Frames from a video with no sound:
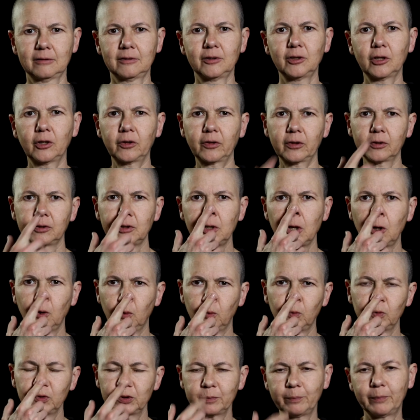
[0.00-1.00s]
Not the
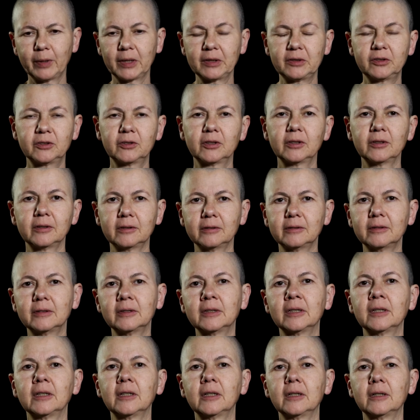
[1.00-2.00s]
nose, but
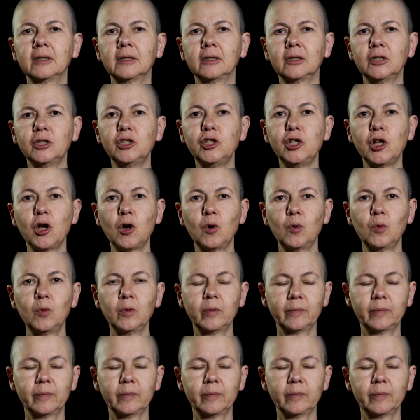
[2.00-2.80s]
no.